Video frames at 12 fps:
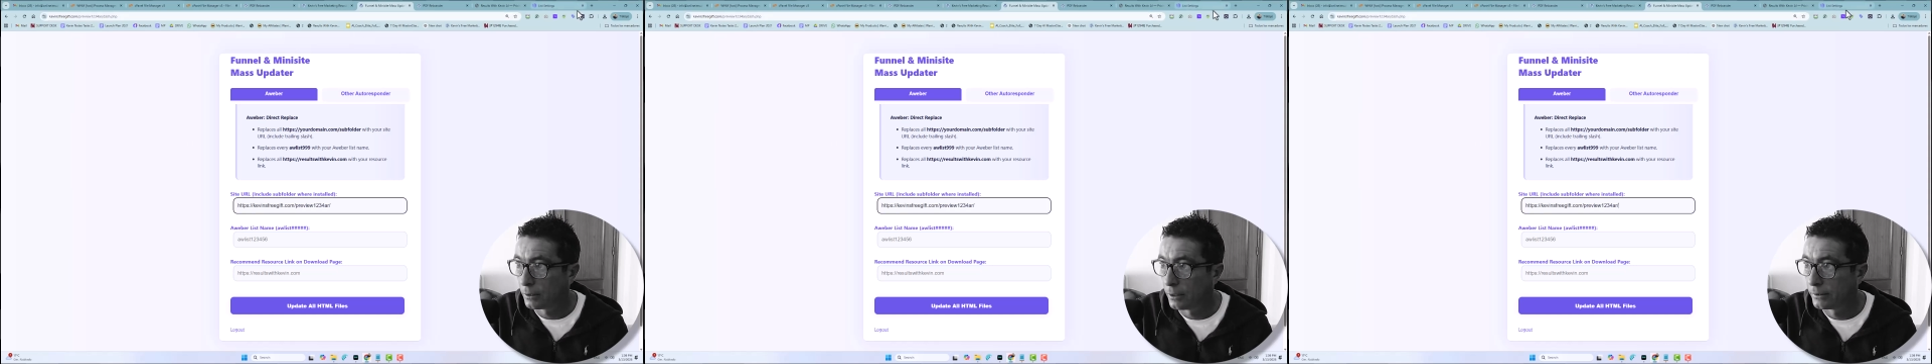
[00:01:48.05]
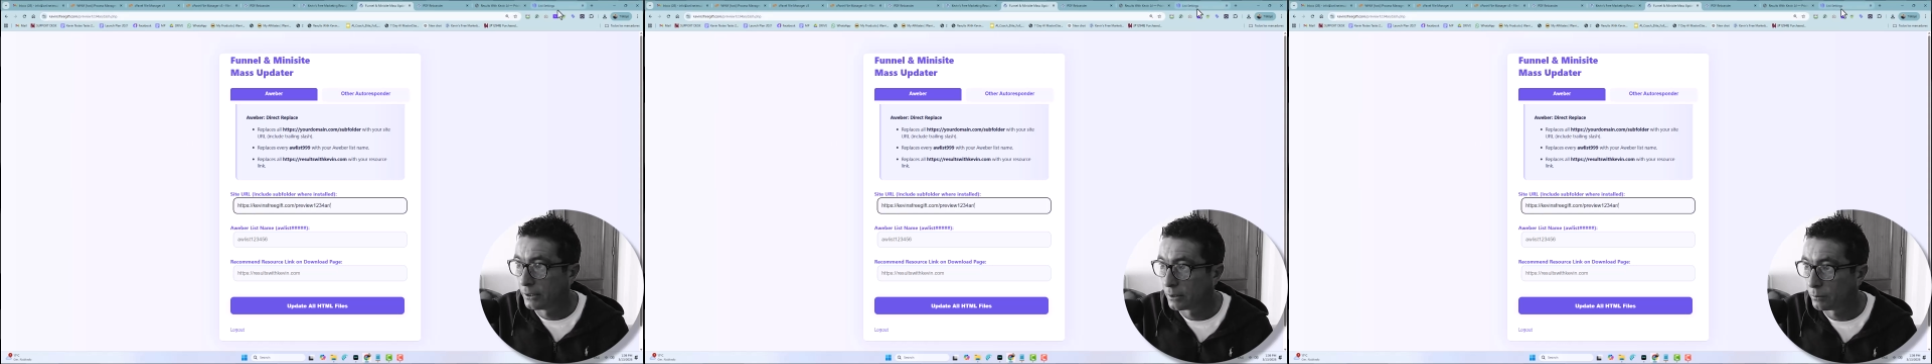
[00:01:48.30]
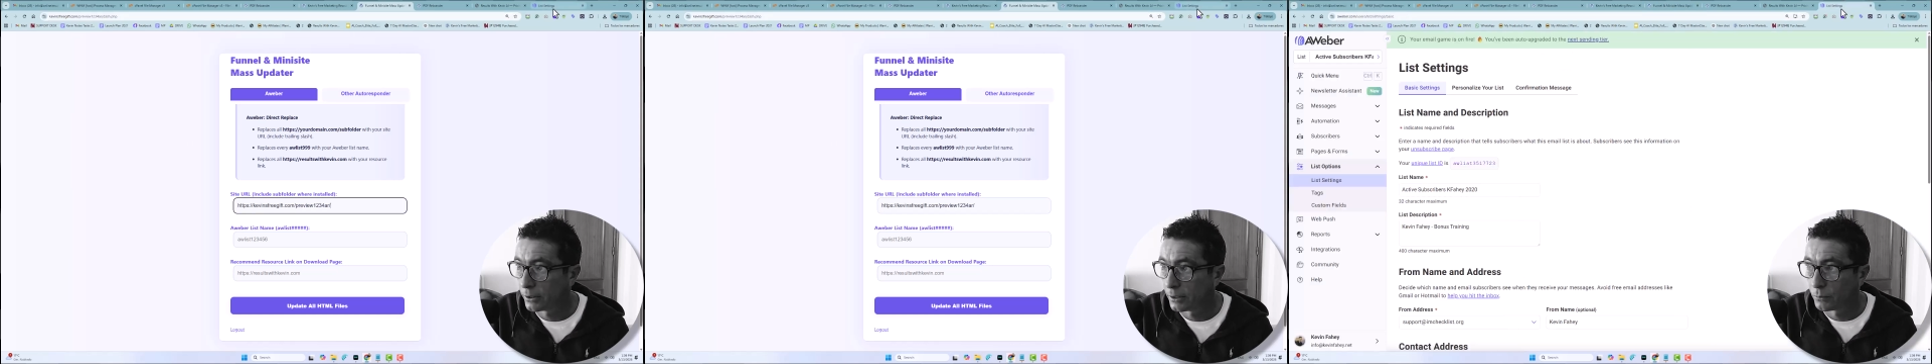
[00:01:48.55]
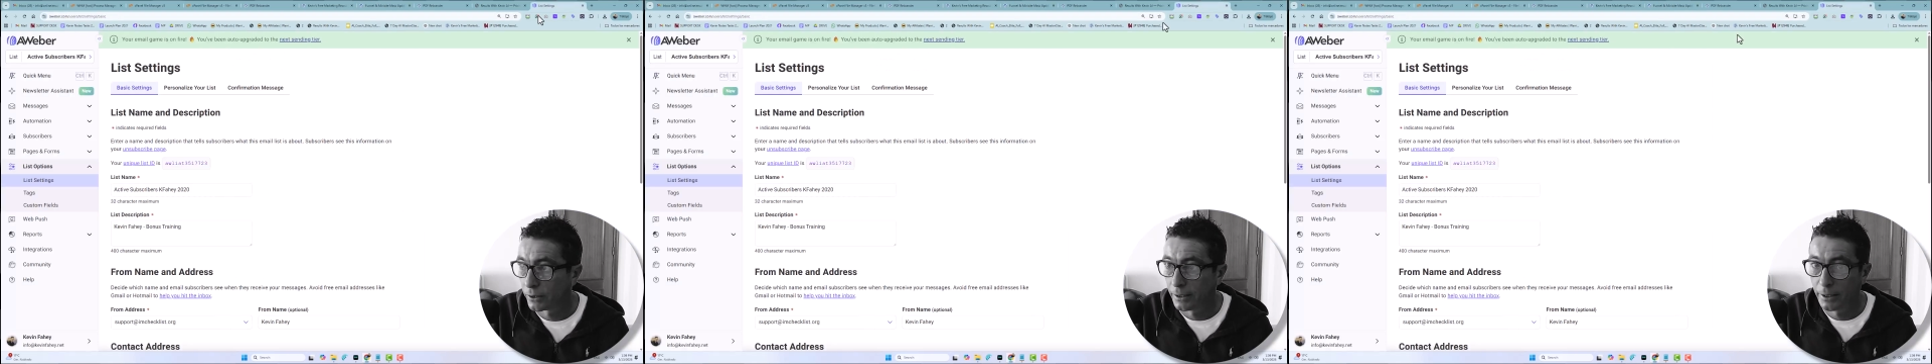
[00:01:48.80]
I need to put in
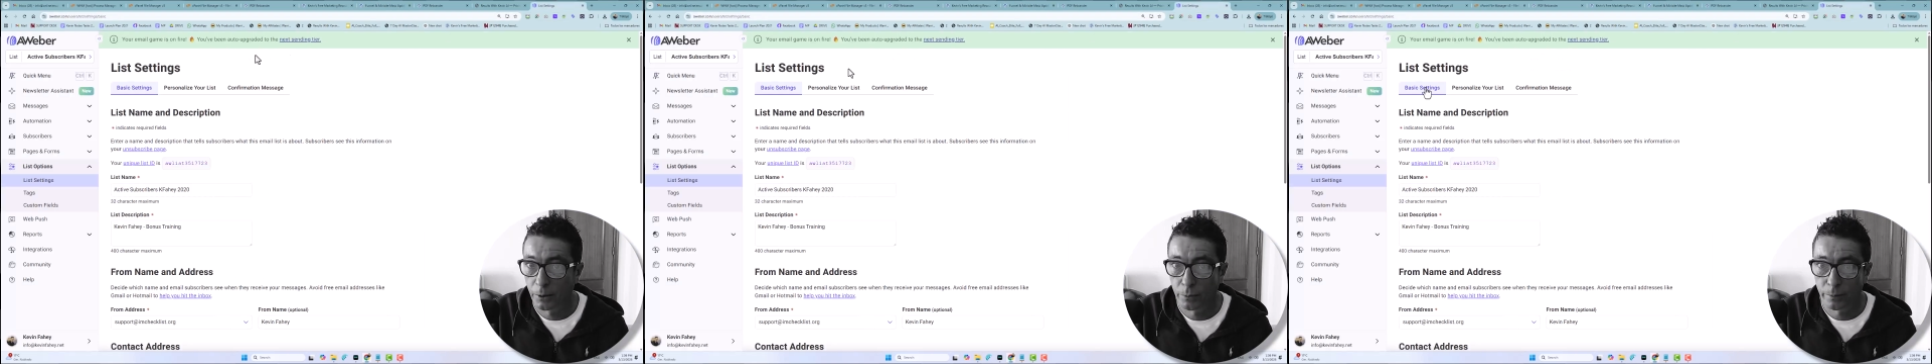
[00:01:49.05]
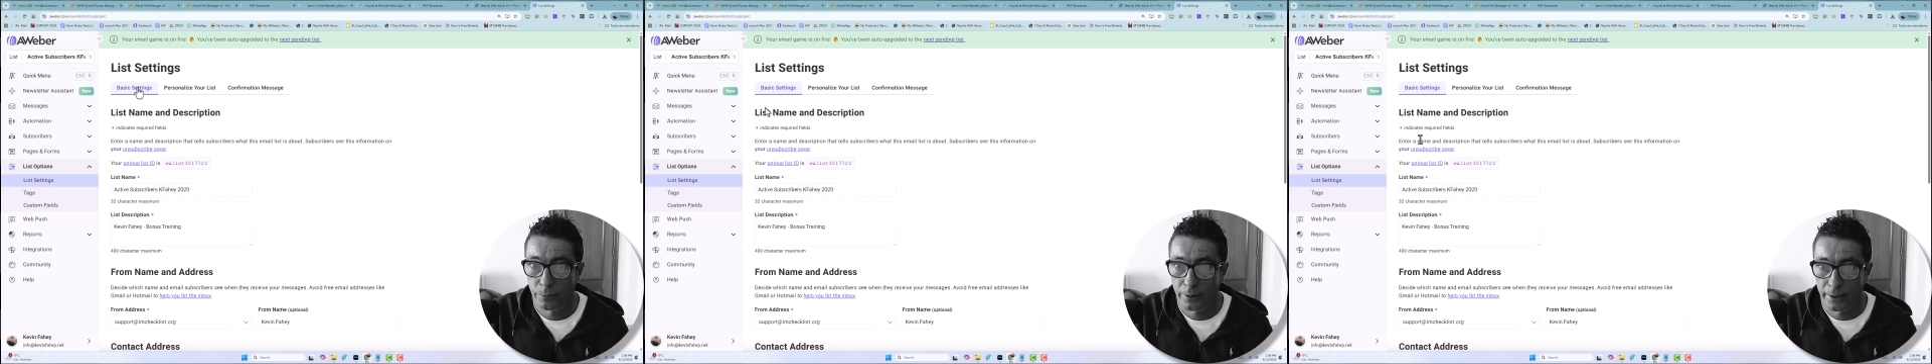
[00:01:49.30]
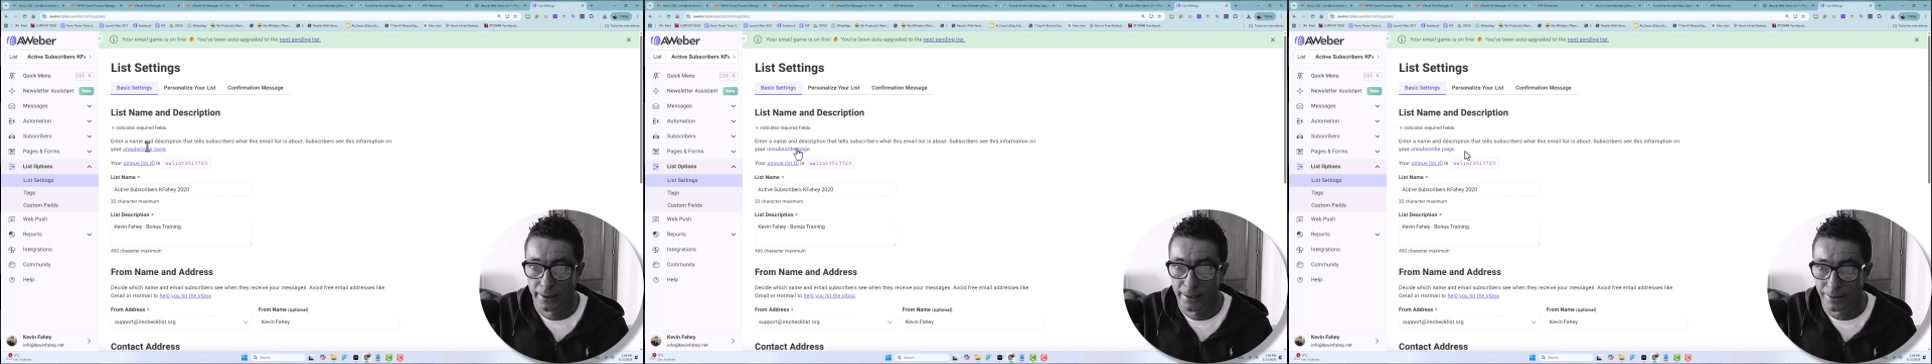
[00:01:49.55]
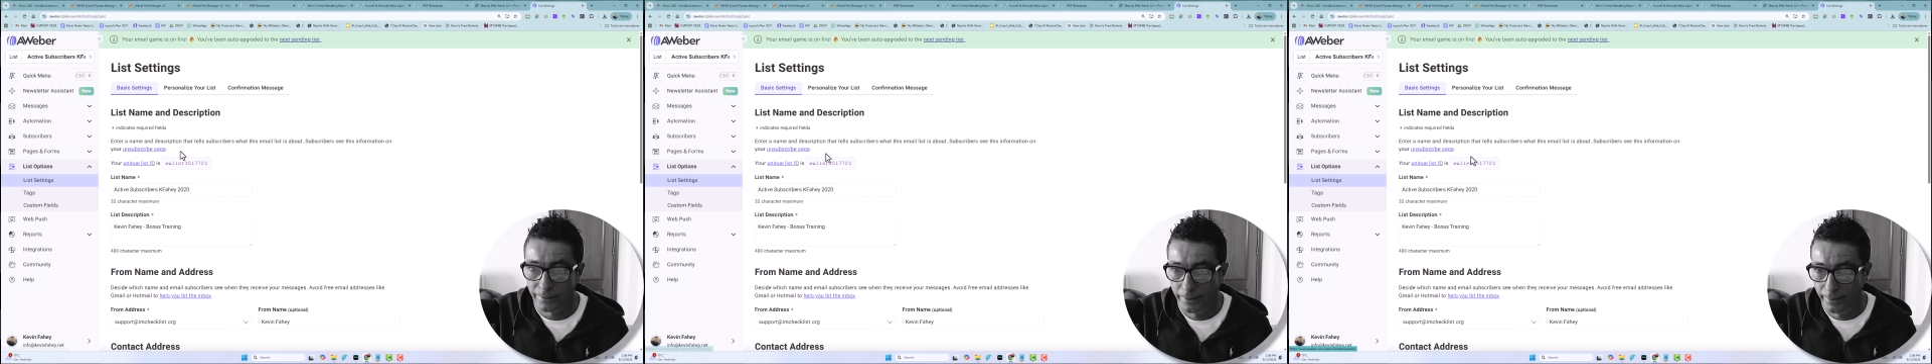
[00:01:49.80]
my Aweber
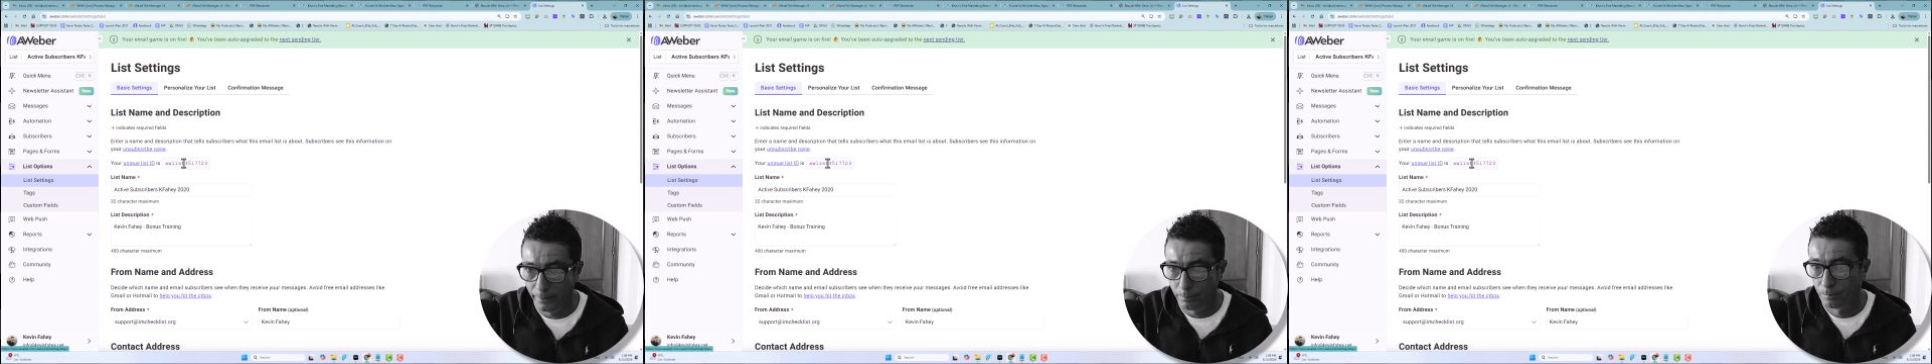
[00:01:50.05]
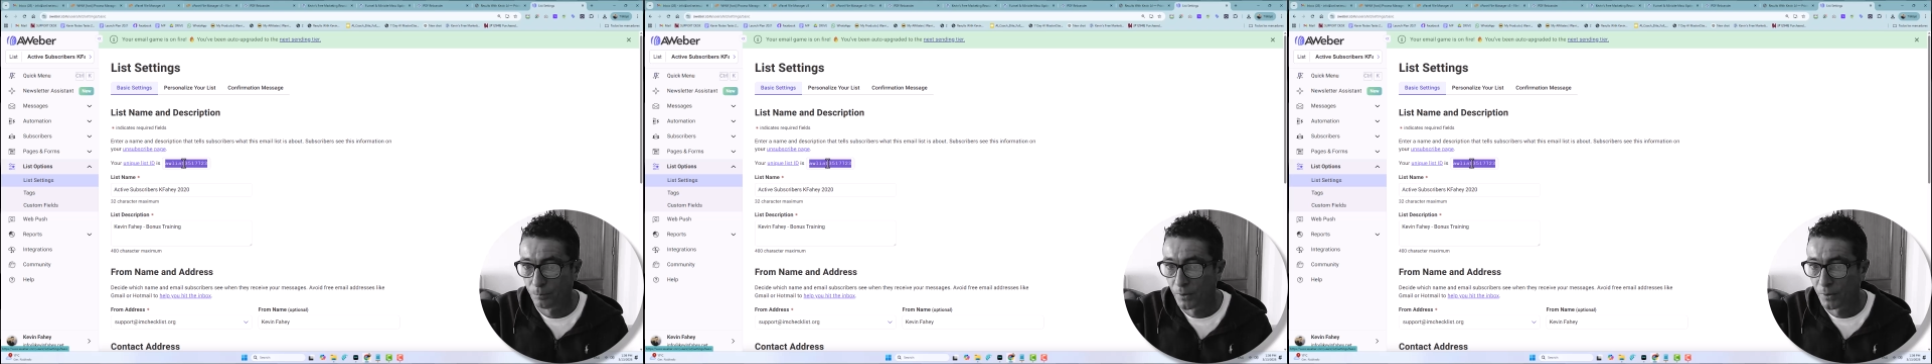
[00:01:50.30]
list name.